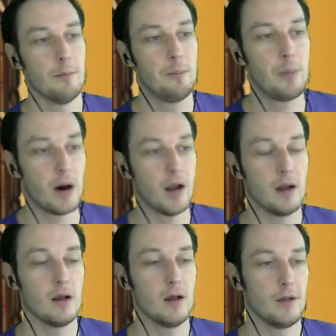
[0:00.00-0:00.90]

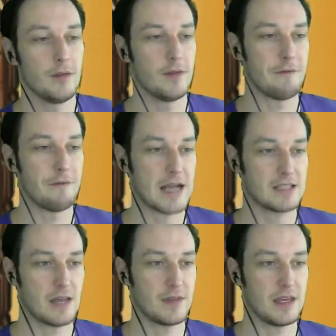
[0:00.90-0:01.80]
But the fact
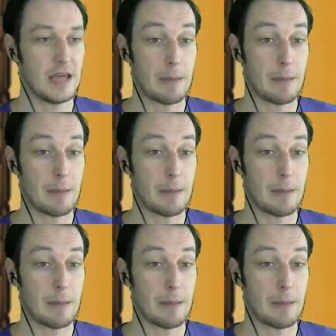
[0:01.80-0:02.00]
that the